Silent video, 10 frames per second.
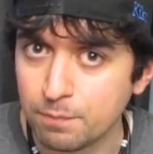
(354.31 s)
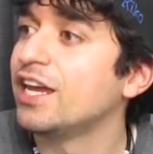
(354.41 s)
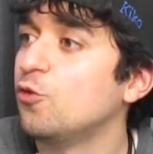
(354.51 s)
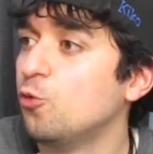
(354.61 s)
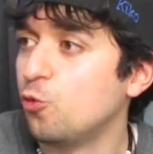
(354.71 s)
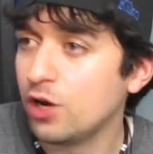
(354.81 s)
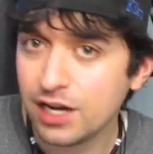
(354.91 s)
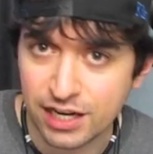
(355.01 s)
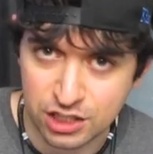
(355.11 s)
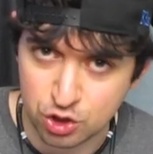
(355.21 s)
he
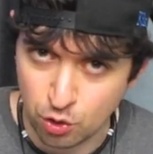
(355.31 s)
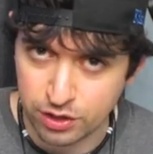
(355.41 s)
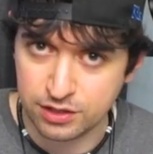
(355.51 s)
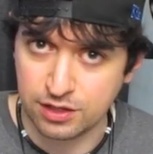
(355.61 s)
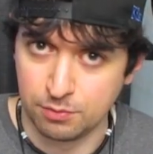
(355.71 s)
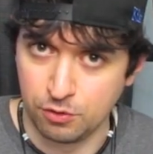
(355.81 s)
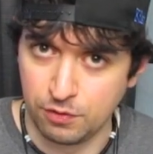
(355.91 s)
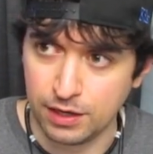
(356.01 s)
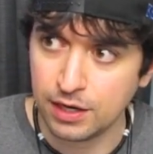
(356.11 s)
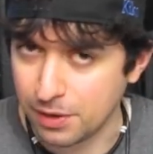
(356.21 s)
really enjoyed the movie,